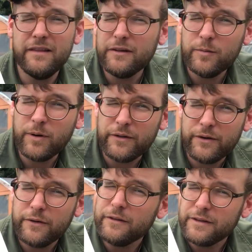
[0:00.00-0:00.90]
the little
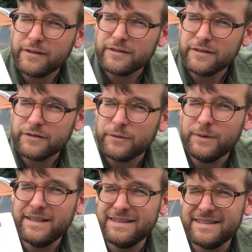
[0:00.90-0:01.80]
brother or the little sister
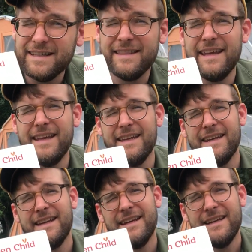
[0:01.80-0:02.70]
once and
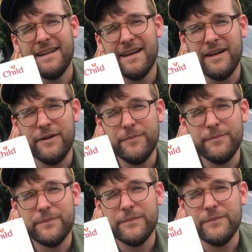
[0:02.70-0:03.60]
then
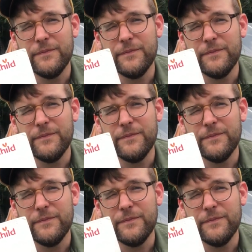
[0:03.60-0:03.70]
um,